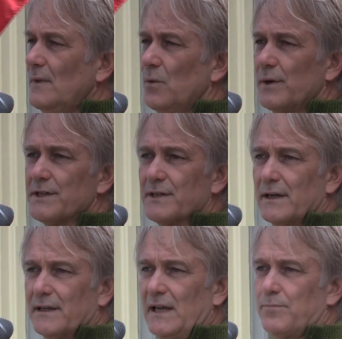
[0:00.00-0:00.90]
we're just
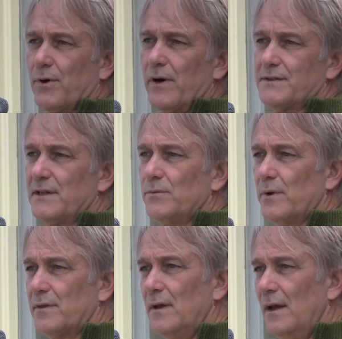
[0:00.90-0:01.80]
going to keep progressing
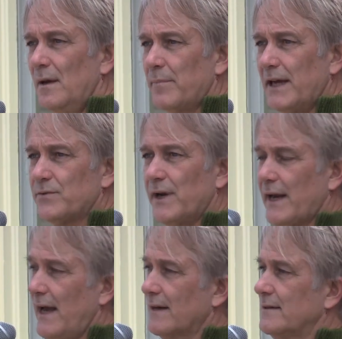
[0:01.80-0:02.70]
with
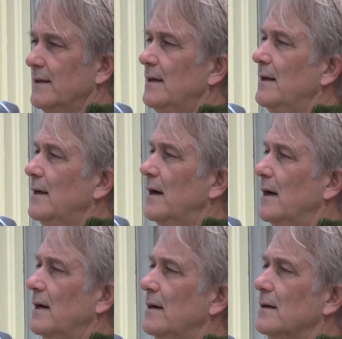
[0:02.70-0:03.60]
Patriot Act,
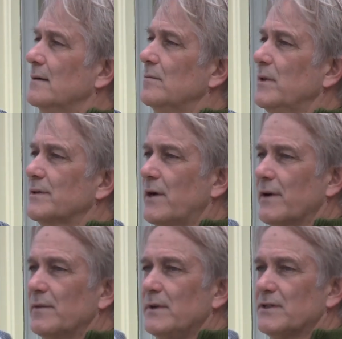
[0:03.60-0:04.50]

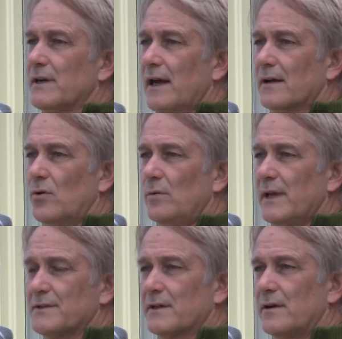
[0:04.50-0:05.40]
Military Commission Act,
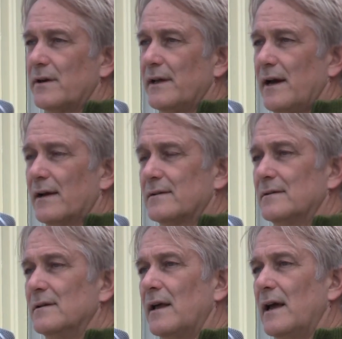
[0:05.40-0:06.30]
Homeland Security Act,
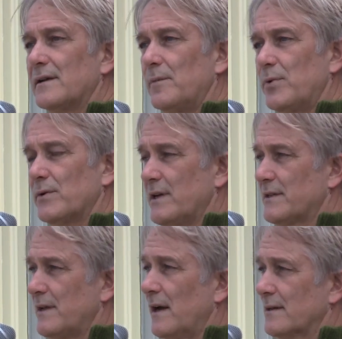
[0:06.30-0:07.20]

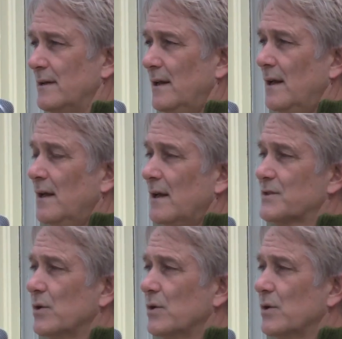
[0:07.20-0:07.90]
Anti-Protest Act. And